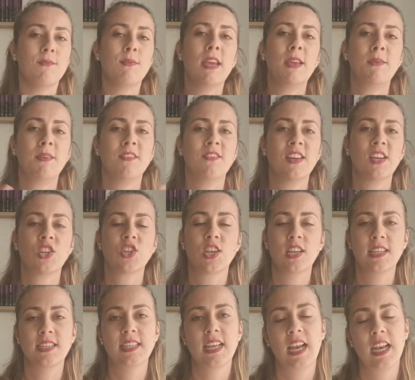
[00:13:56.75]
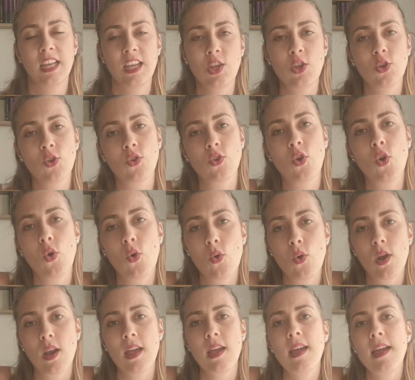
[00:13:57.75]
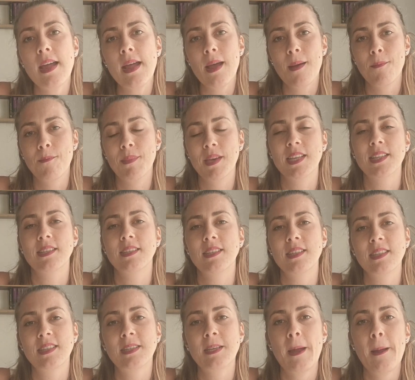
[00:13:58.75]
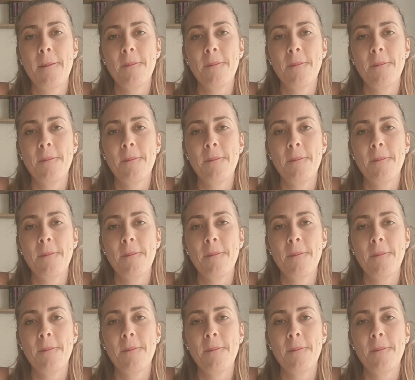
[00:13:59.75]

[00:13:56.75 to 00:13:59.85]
maybe eventually selling your whole business.